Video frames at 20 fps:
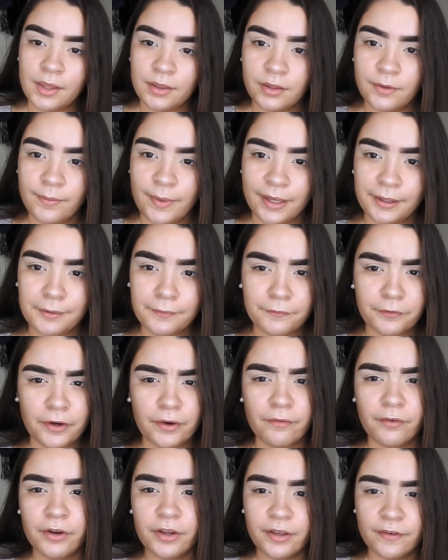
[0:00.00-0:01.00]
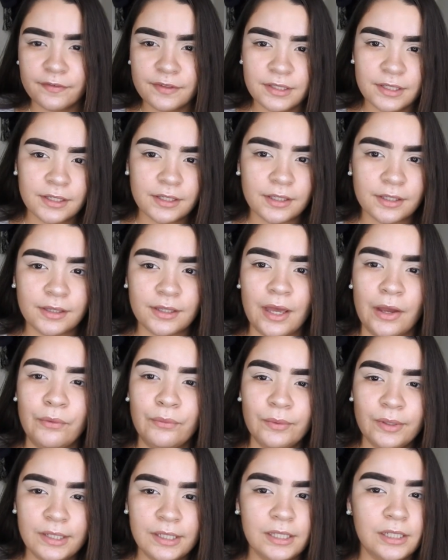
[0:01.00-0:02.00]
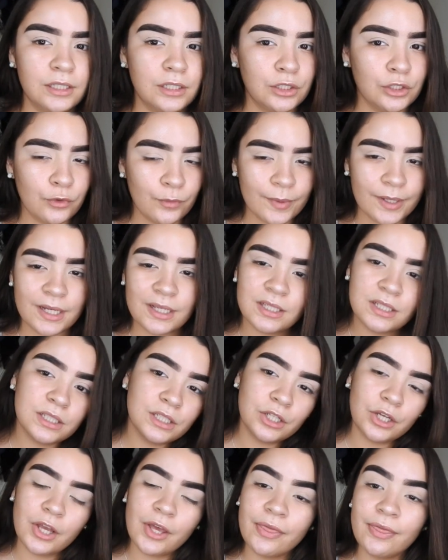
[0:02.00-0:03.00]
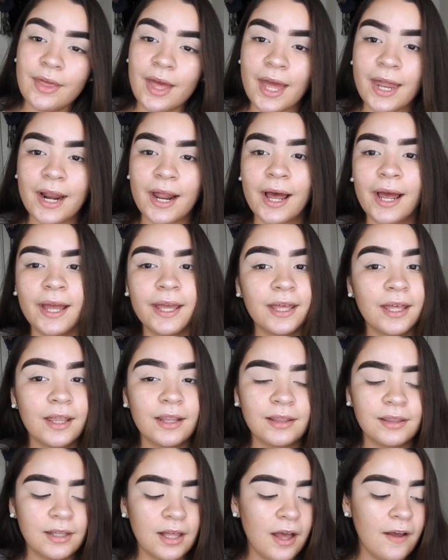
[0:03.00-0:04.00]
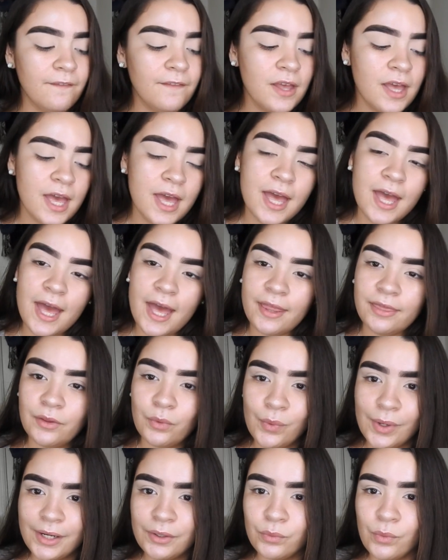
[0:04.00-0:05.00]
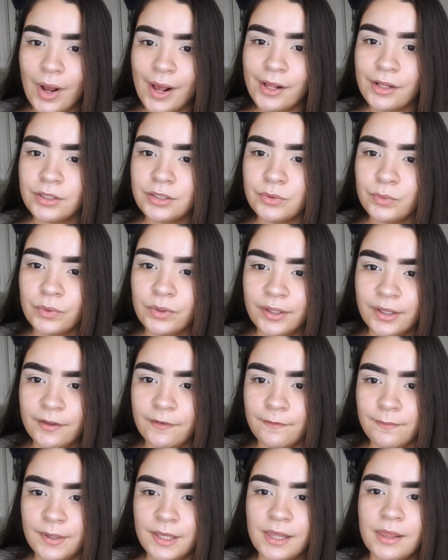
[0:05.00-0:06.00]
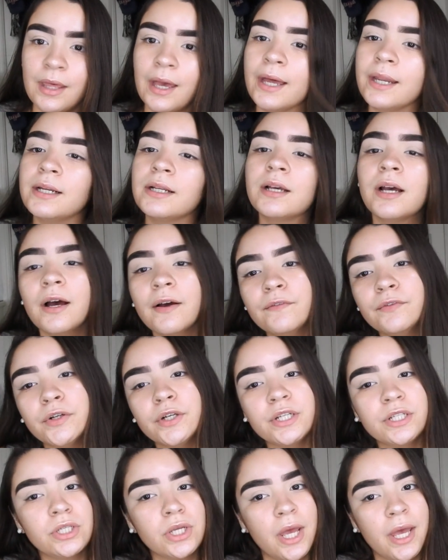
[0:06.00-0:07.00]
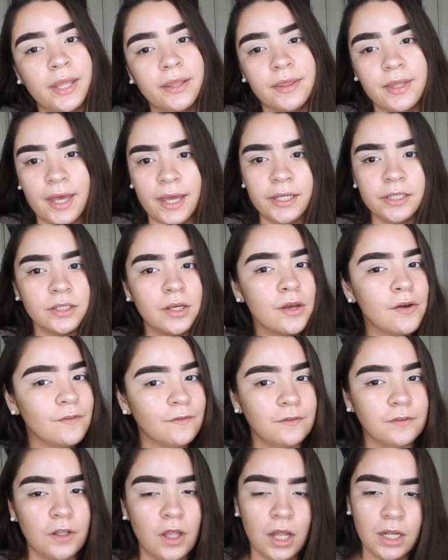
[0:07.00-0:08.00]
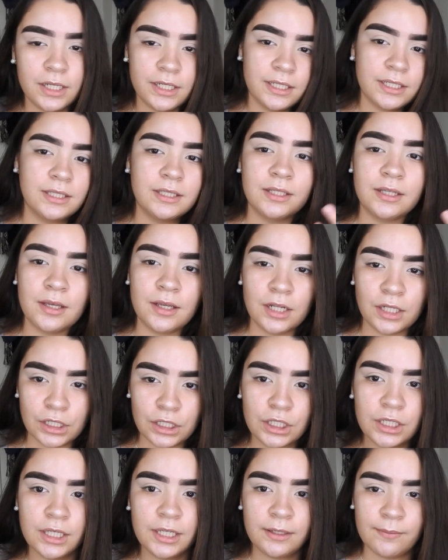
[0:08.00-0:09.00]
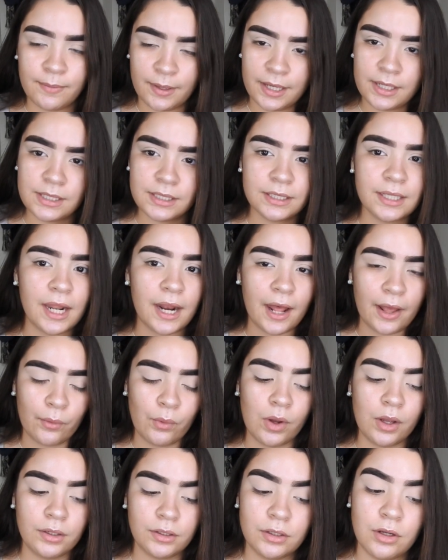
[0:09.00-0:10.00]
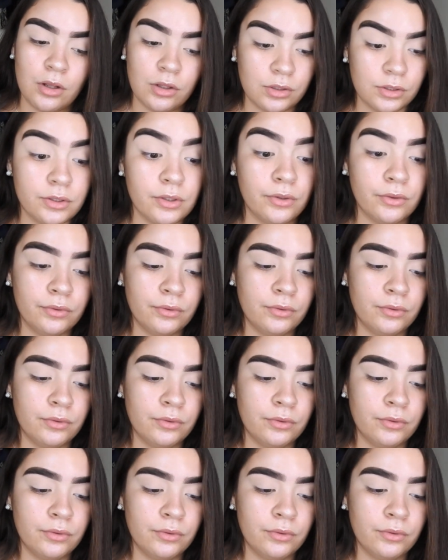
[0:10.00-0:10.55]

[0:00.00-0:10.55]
The Makeup Forever gives it that really luminous look that I love, and the Wet n Wild will give me that coverage and that flawless looking base that I want also.